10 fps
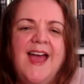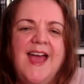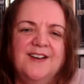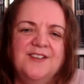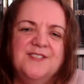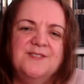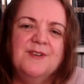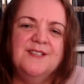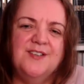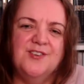And I just
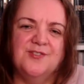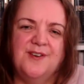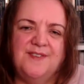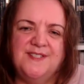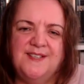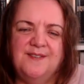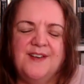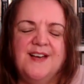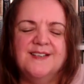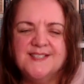really enjoy visiting
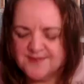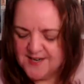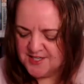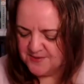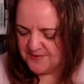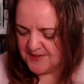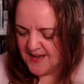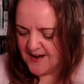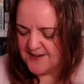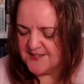Vargas Ranch with the
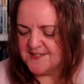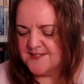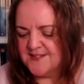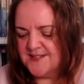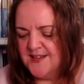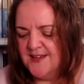characters.